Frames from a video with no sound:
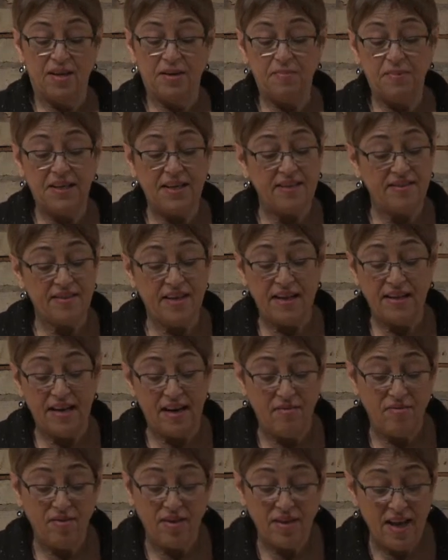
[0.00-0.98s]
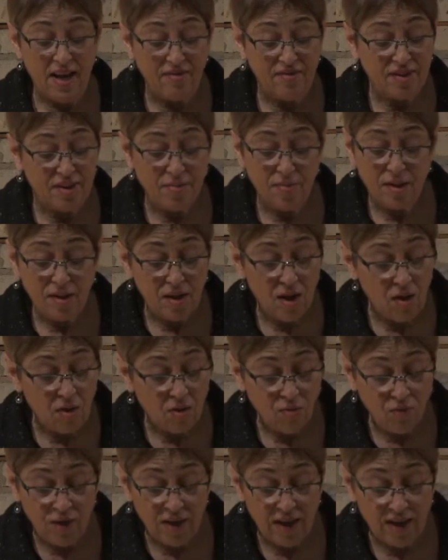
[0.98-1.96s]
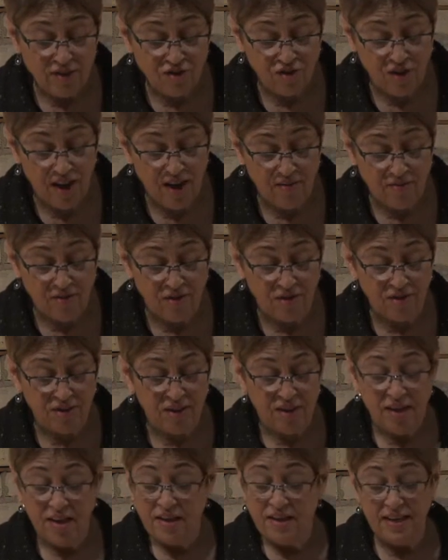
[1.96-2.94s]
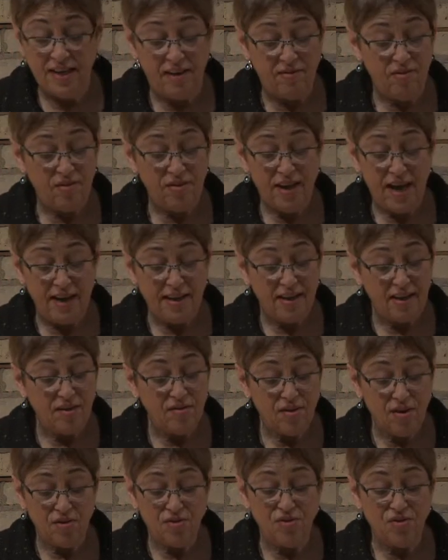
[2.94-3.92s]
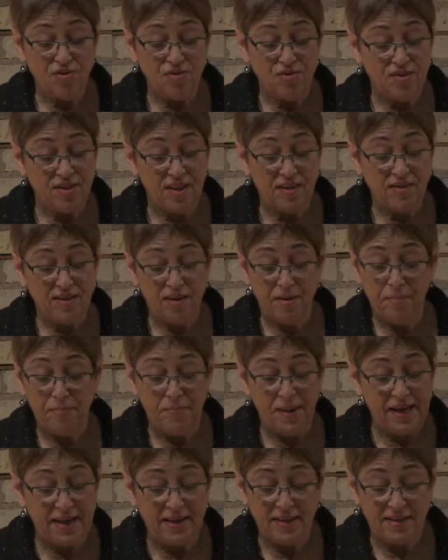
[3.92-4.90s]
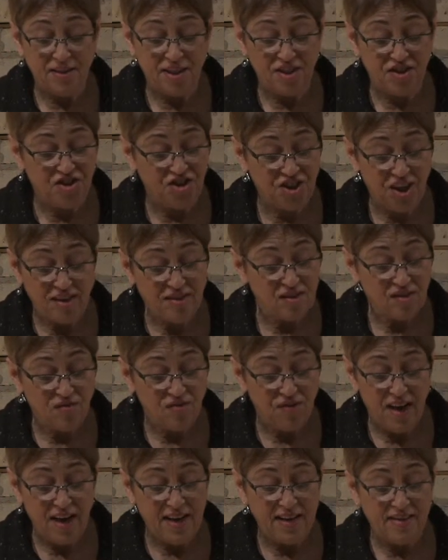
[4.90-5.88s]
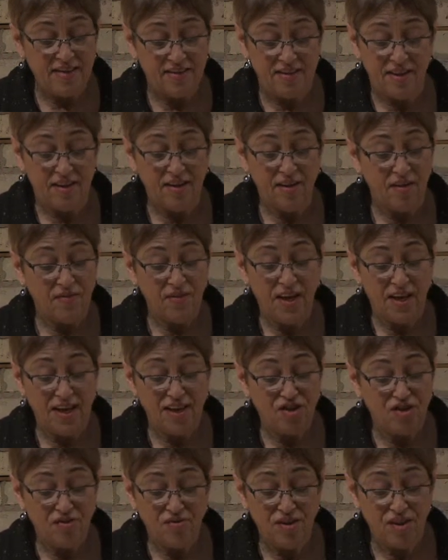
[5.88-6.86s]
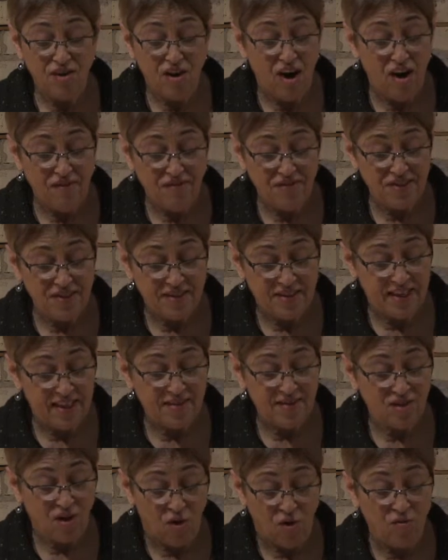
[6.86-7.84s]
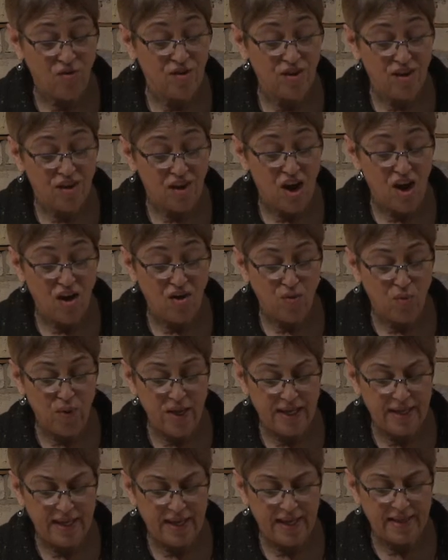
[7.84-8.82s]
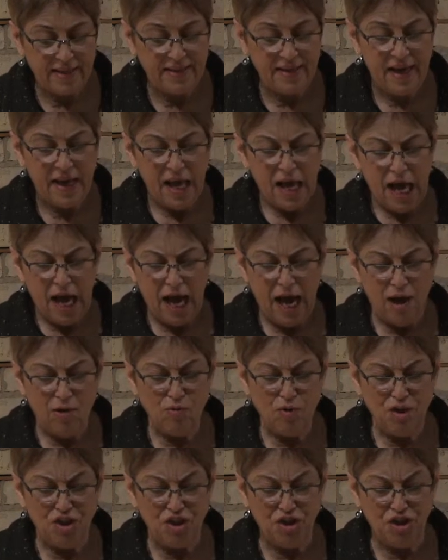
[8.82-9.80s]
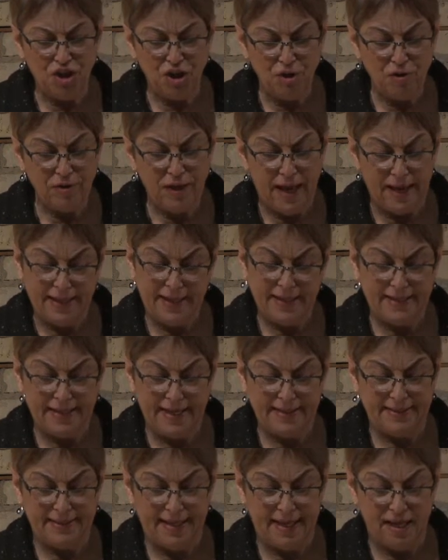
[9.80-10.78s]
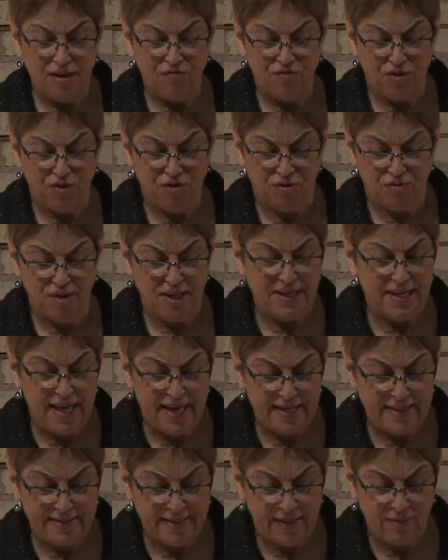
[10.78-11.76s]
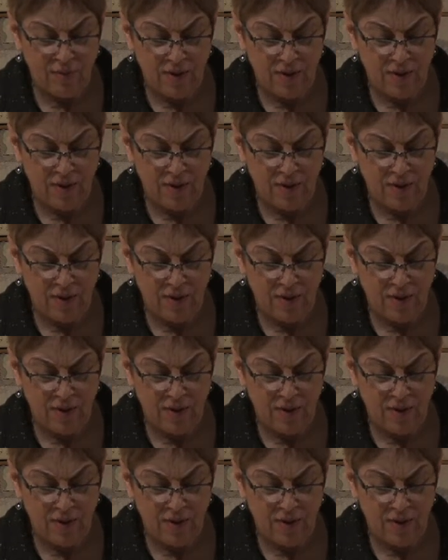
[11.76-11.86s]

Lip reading: Because I never left him alone when I traveled, never liking those who said their beta did just fine sitting on the edge of their office desk over the long weekend. How would you like it not to eat for 3 days, I